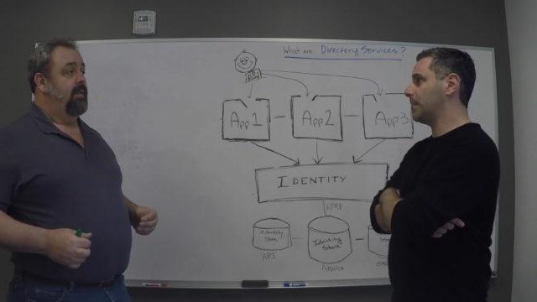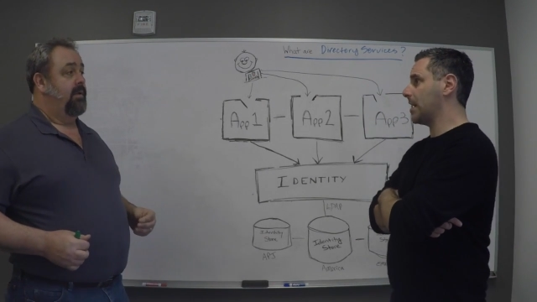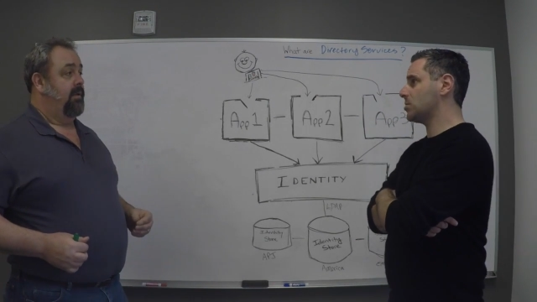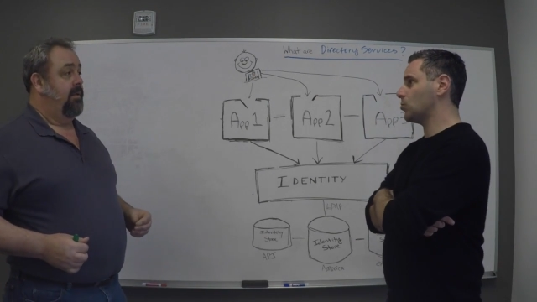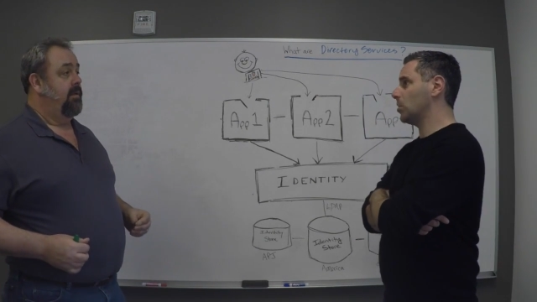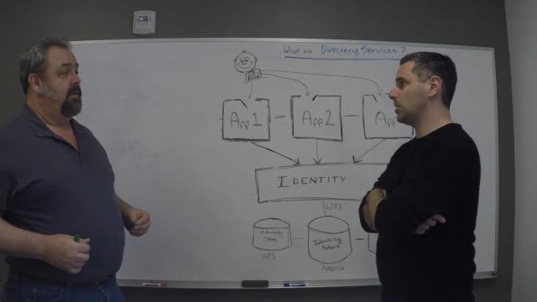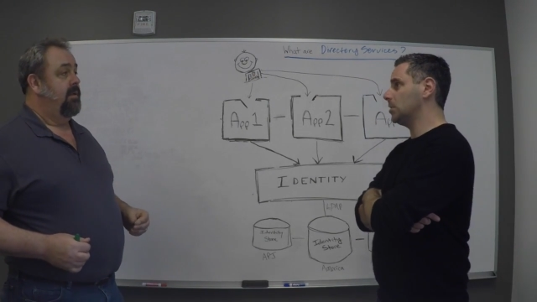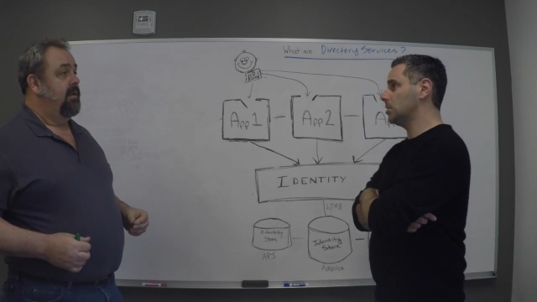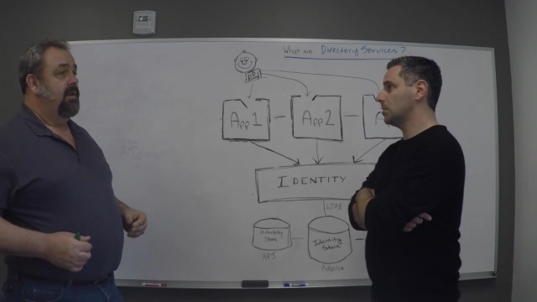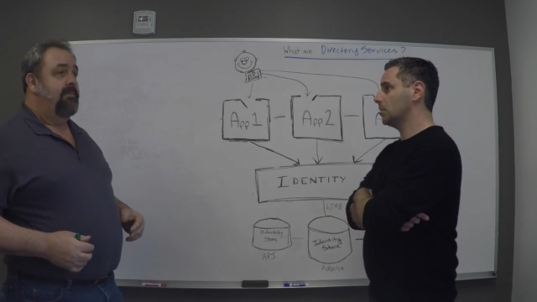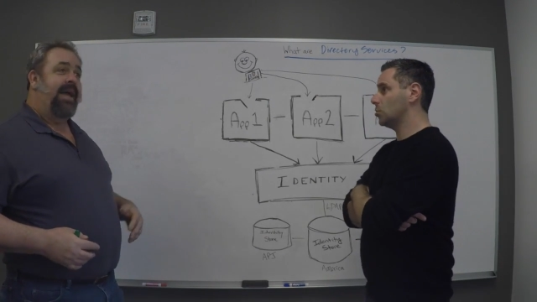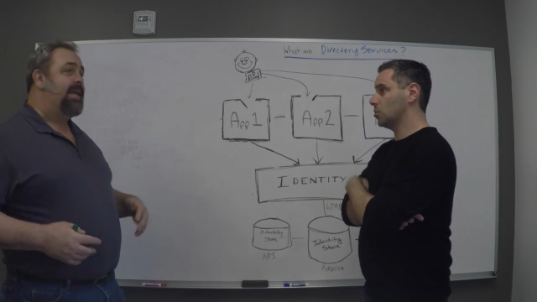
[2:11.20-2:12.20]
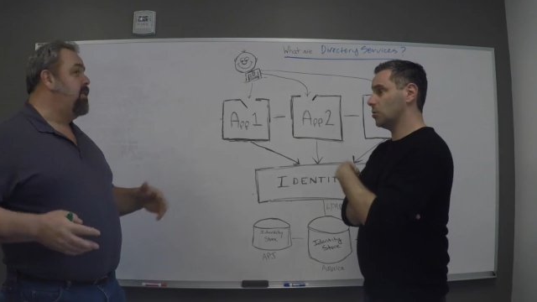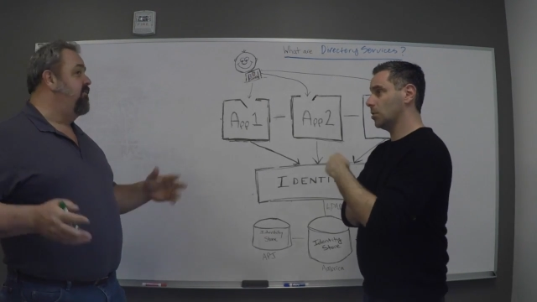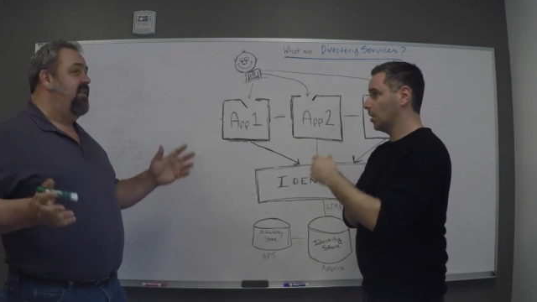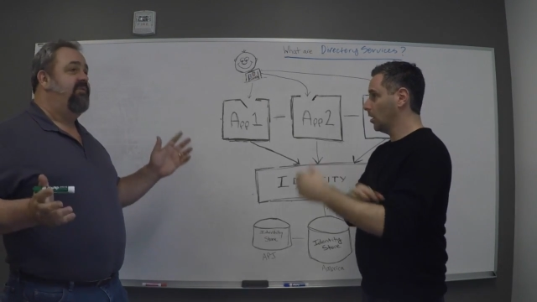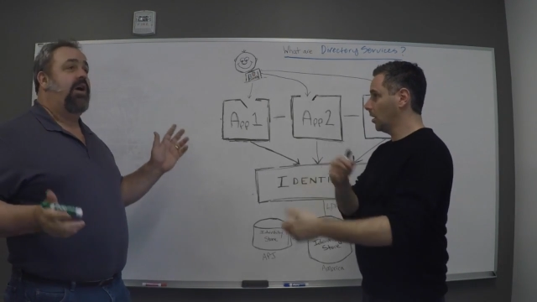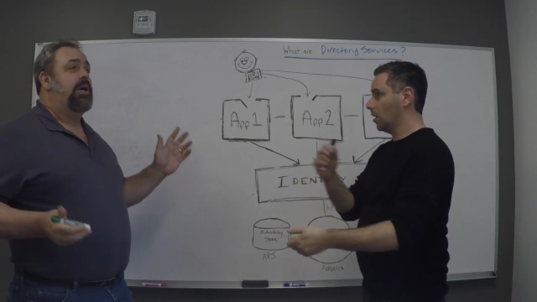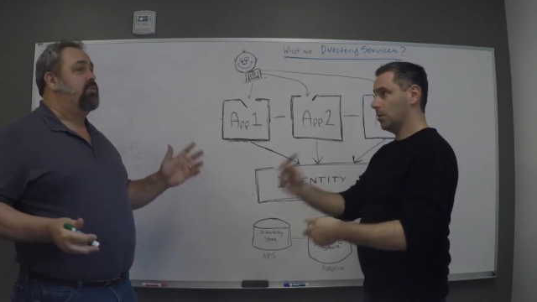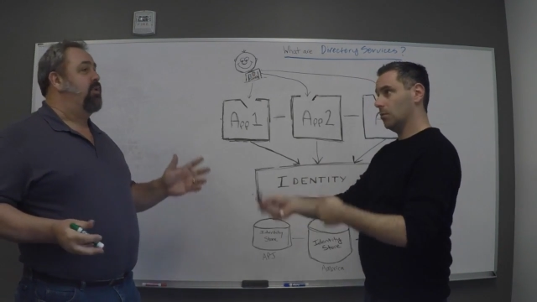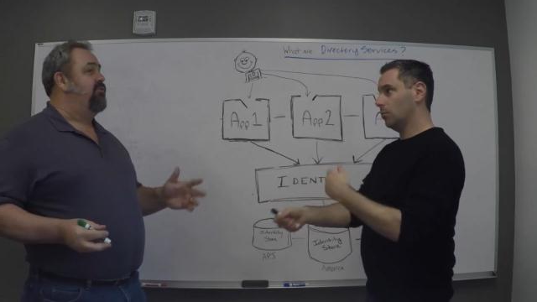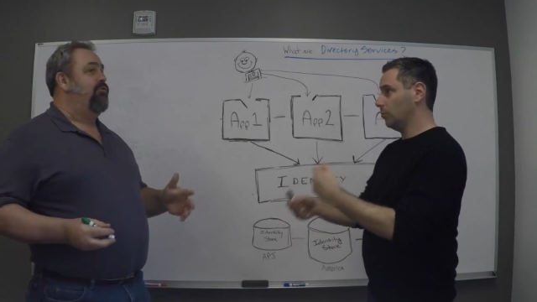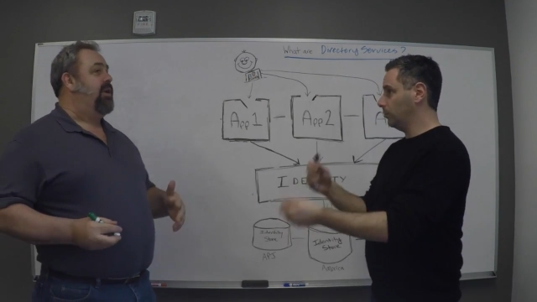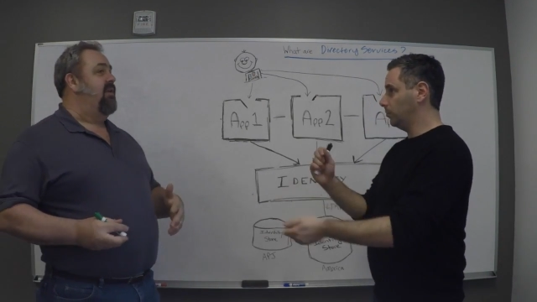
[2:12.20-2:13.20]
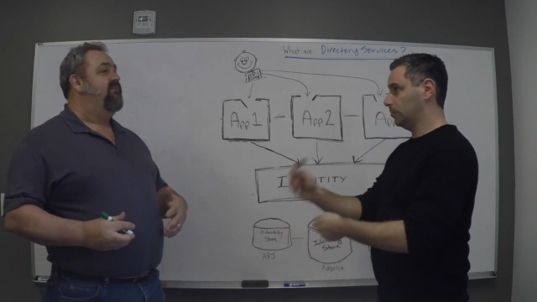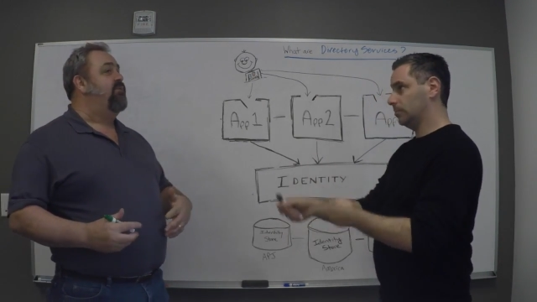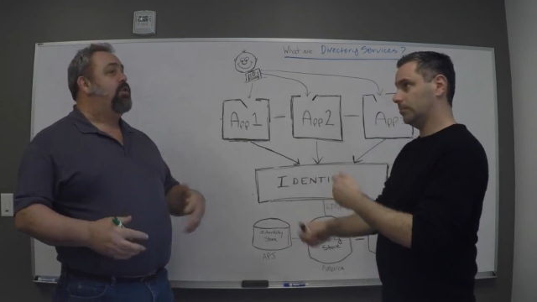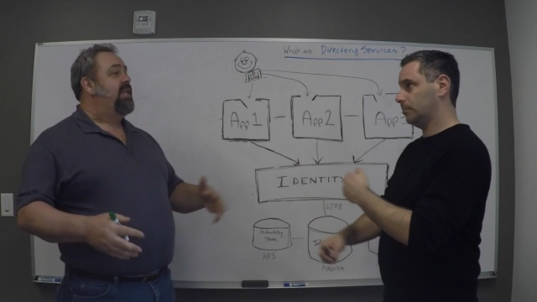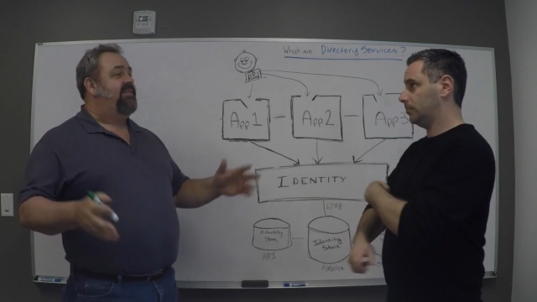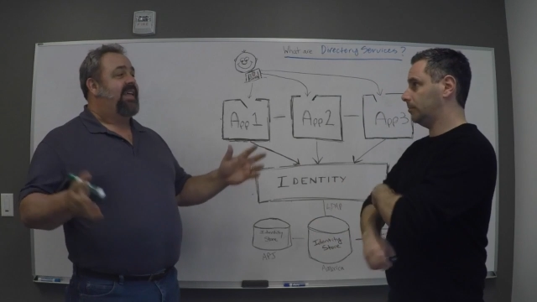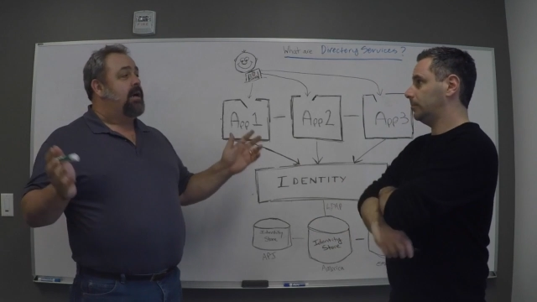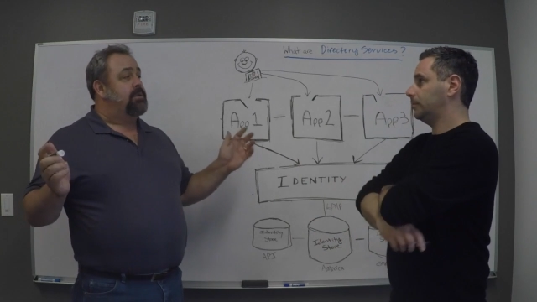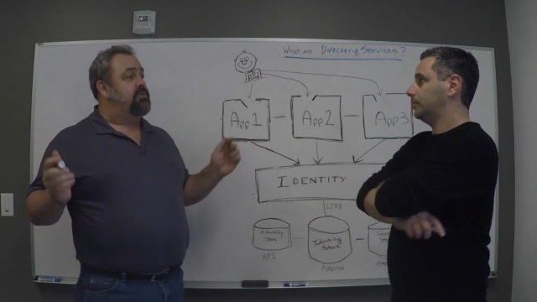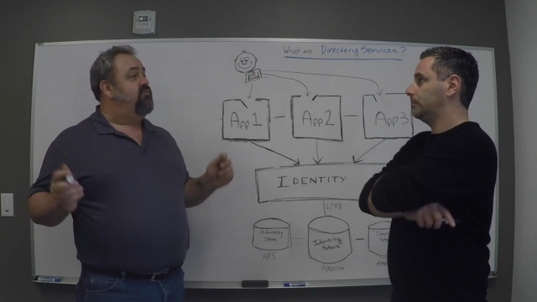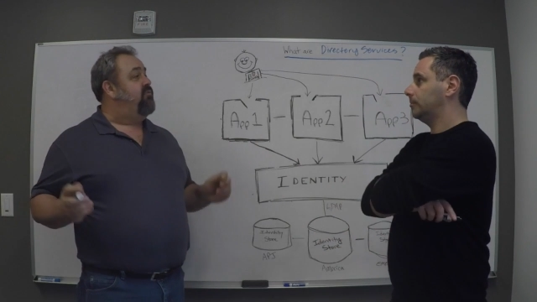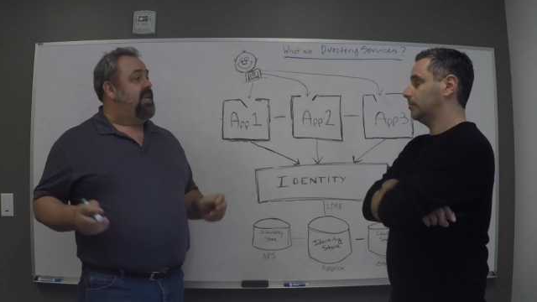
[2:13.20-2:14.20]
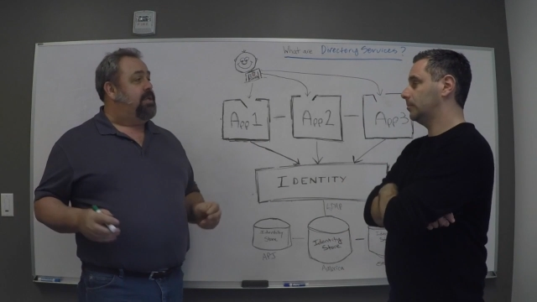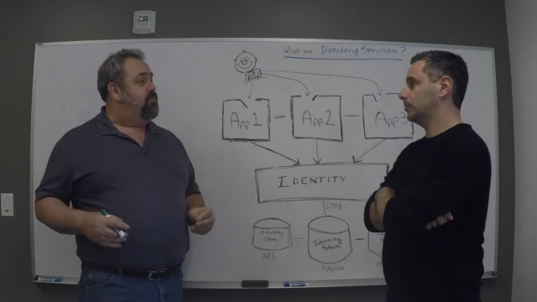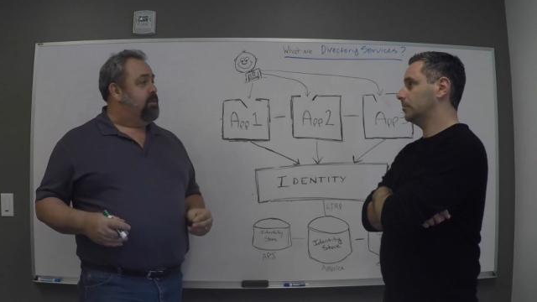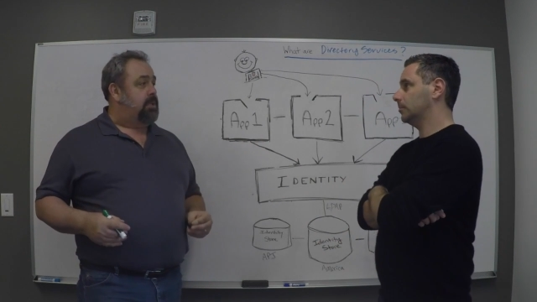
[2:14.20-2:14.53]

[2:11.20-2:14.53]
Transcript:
Speaker 1: fast reads. Massively fast. We're talking forty thousand reads per